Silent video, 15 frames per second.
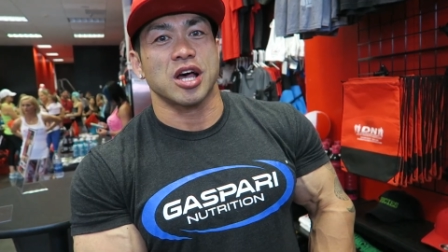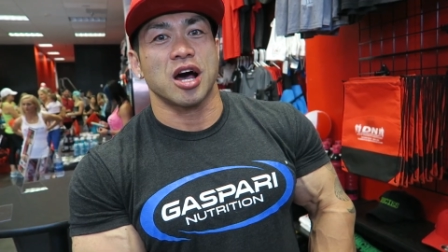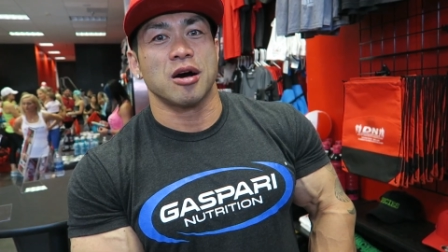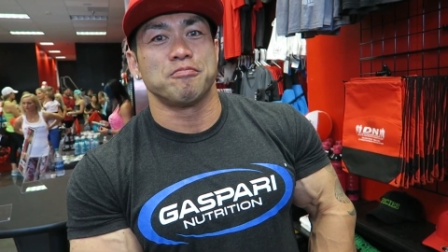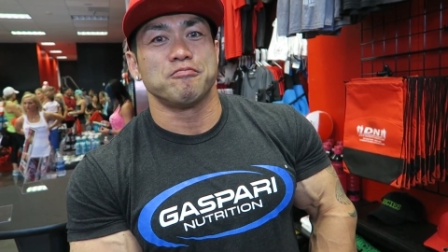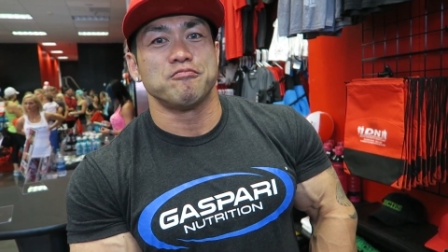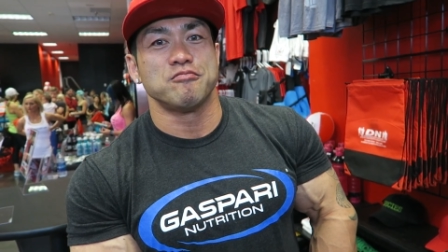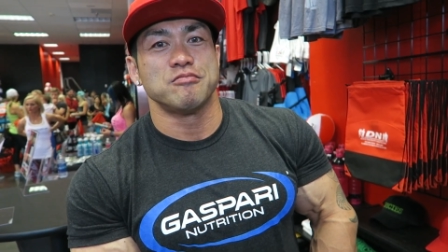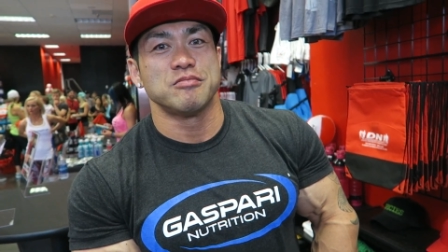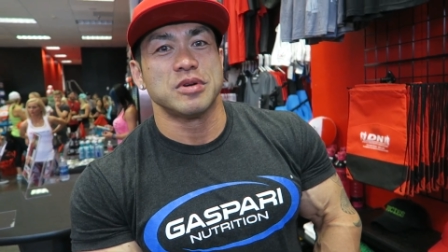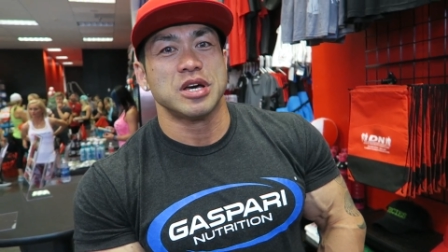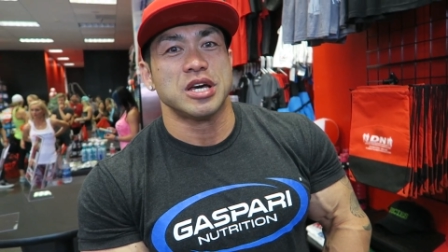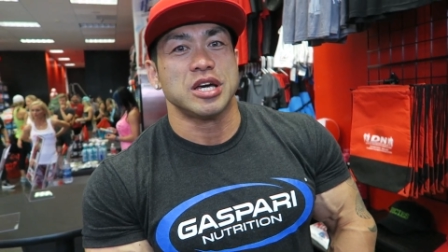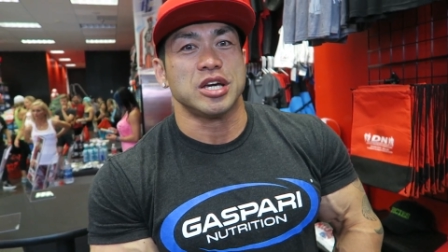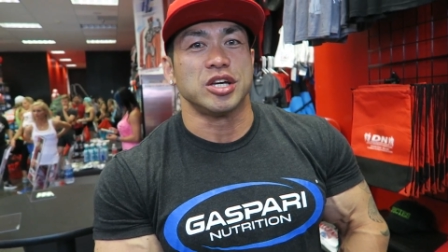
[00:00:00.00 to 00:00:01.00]
up?
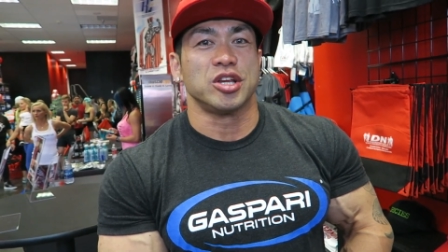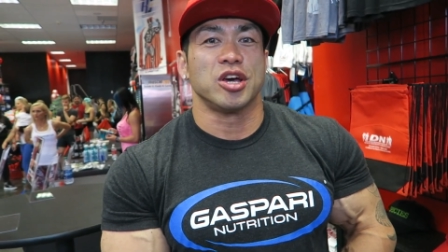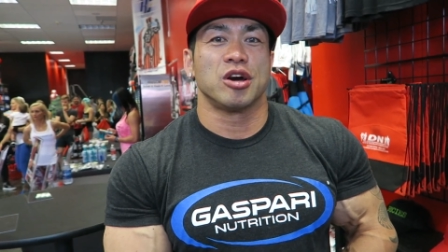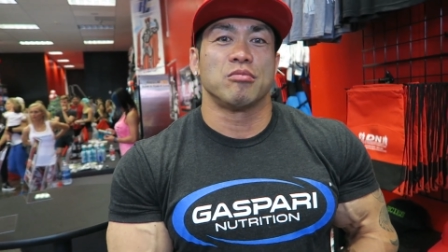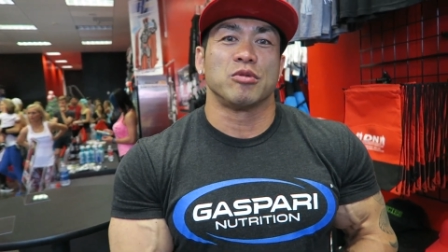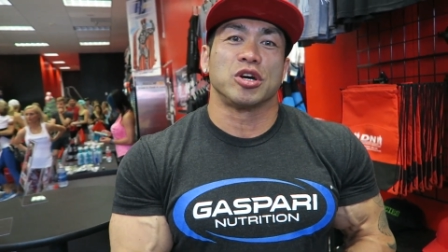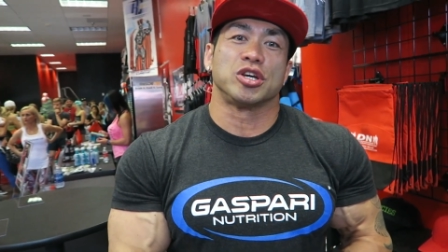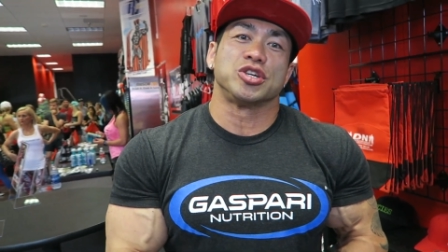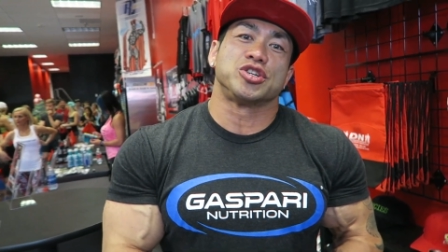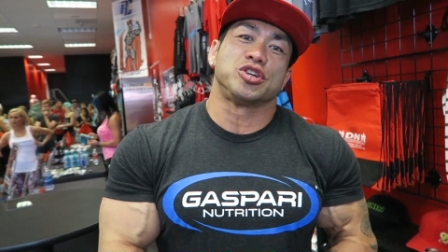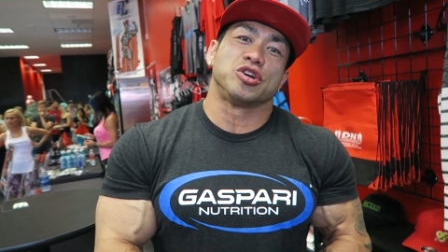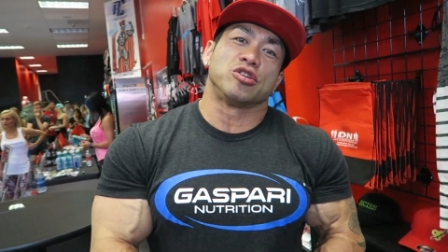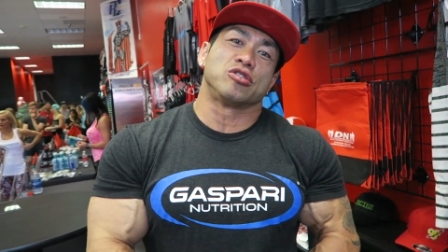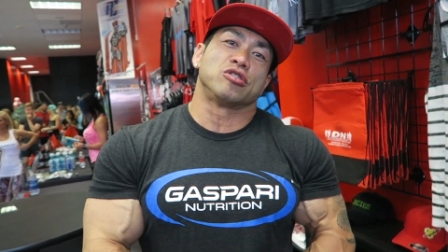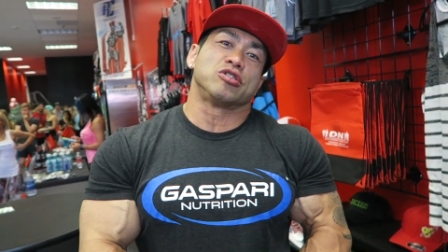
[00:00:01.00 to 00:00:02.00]
Today I'm
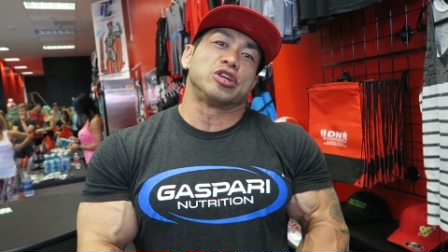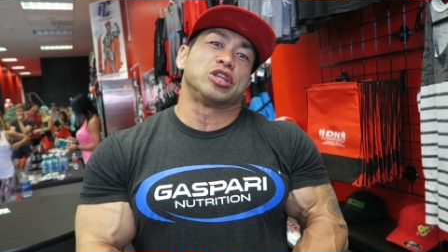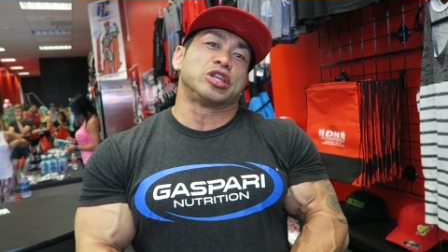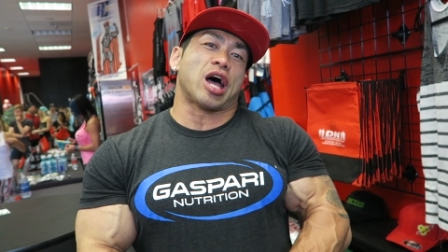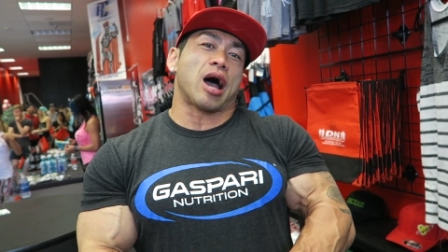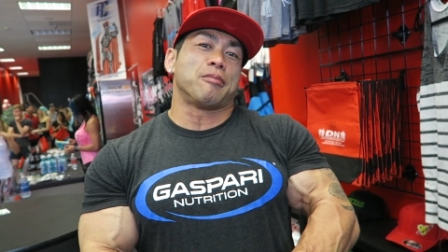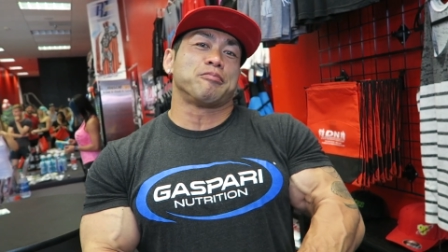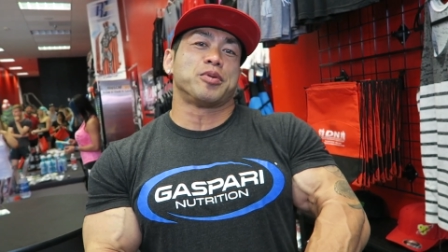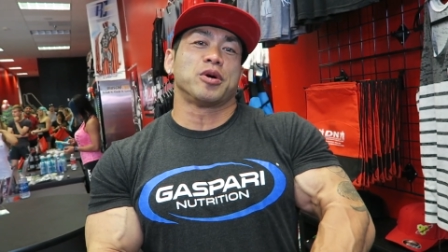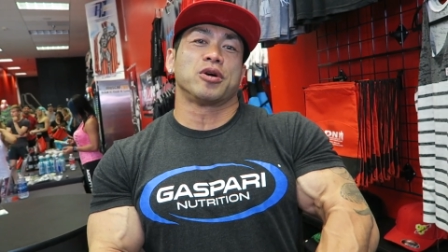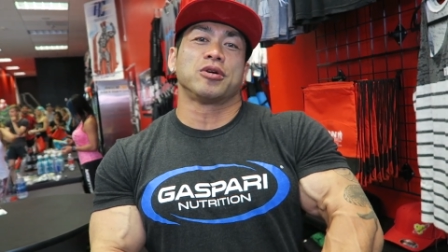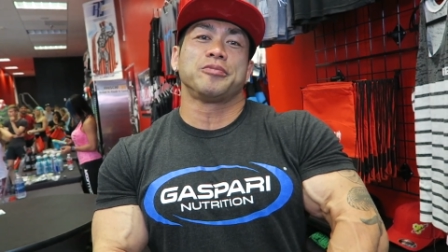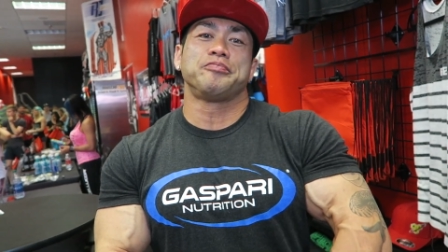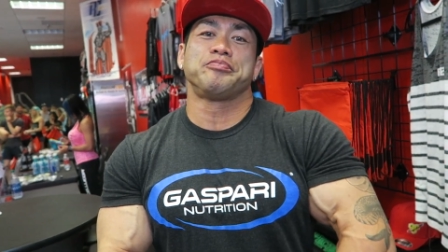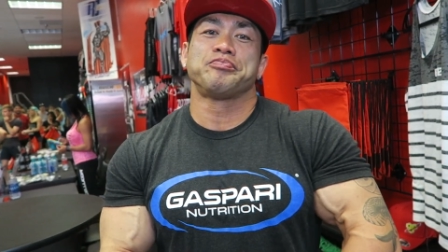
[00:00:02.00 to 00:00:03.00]
here in
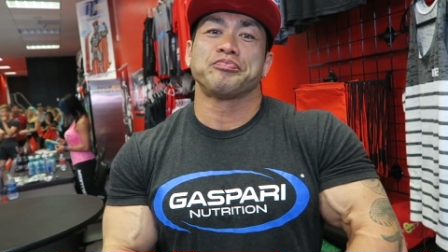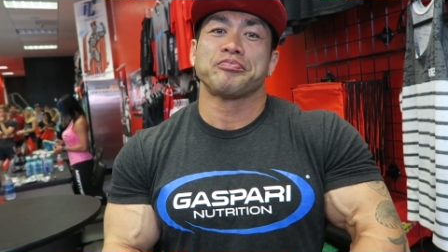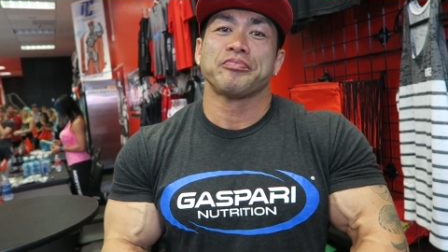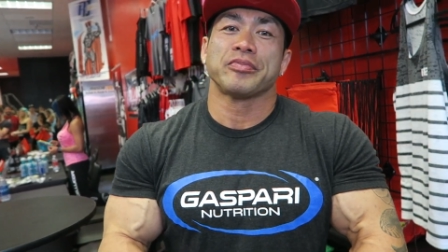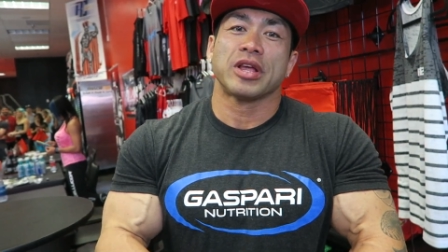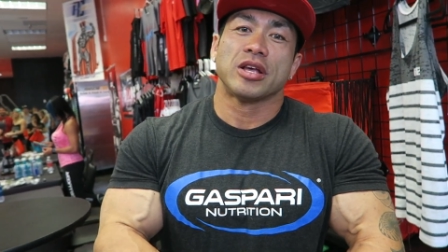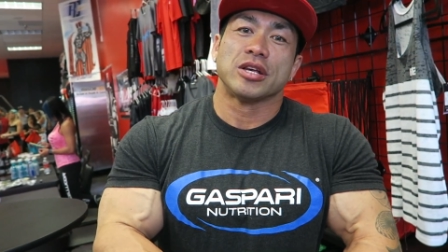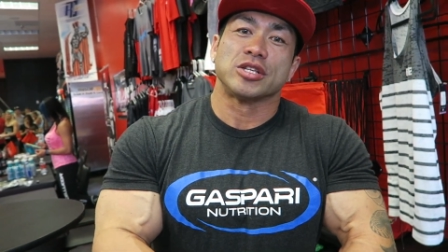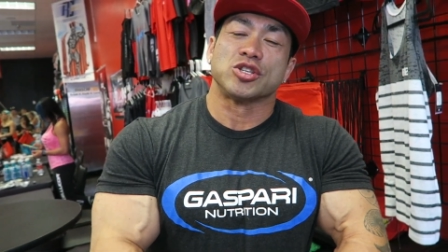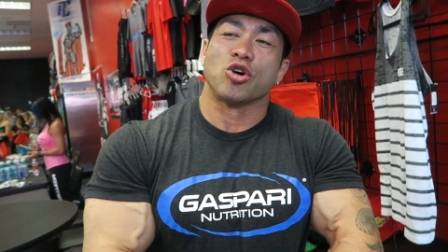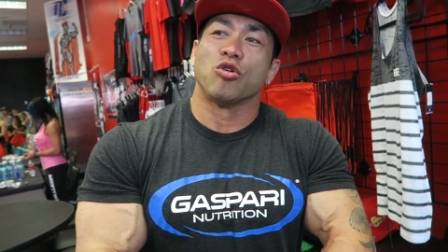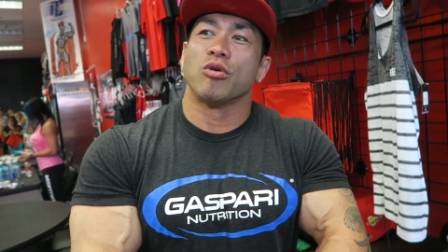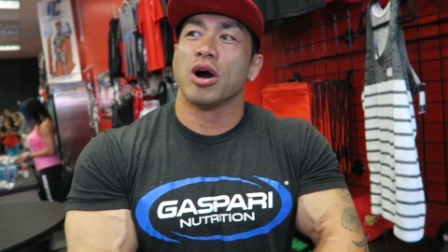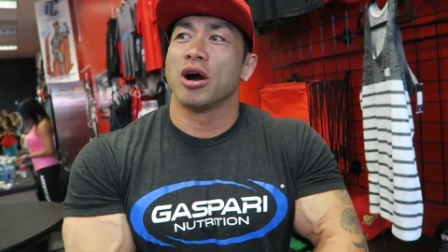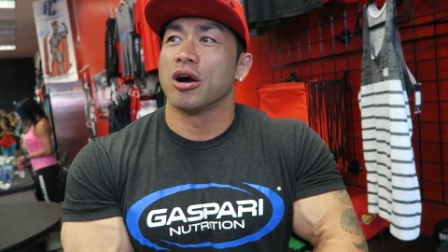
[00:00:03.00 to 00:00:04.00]
Tampa.
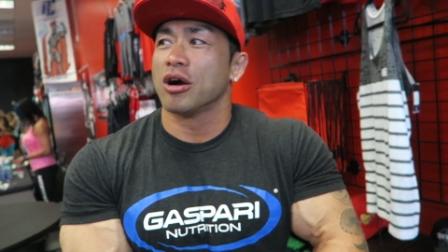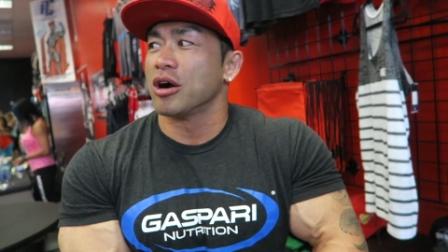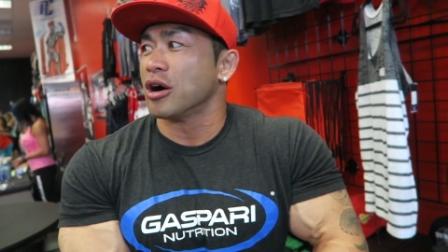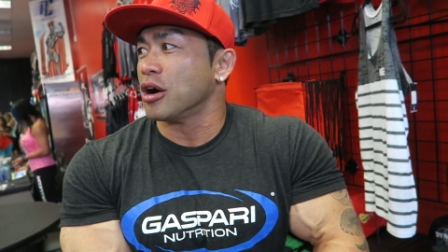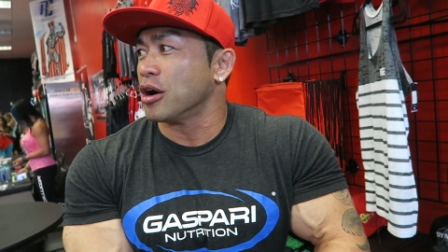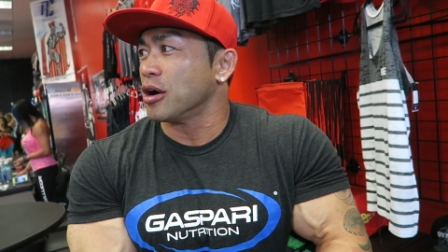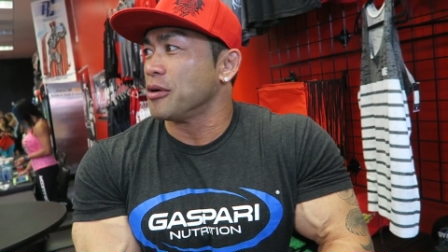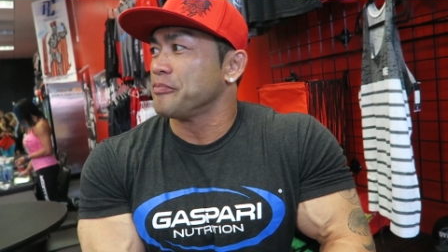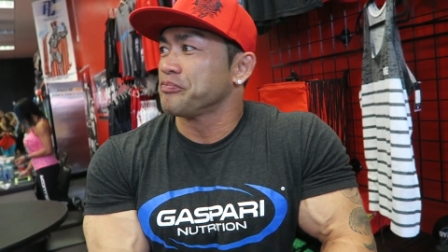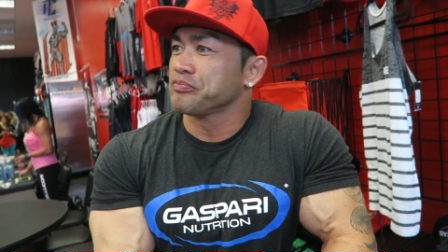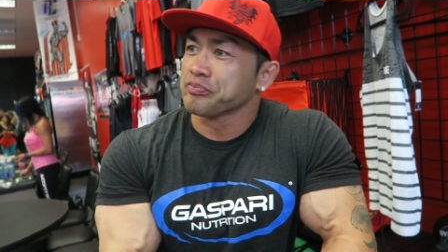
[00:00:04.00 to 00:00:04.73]
So uh,